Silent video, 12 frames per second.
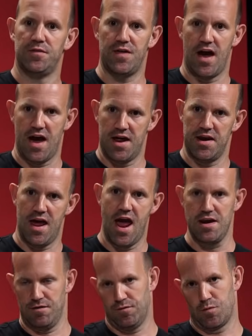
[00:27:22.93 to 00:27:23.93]
than
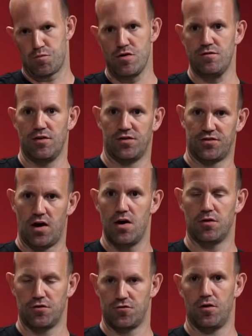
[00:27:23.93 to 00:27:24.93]
any of the previous
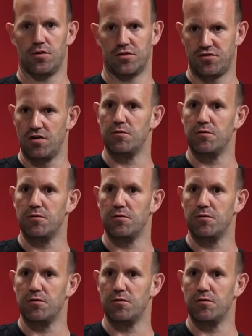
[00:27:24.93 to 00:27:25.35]
I/O controllers.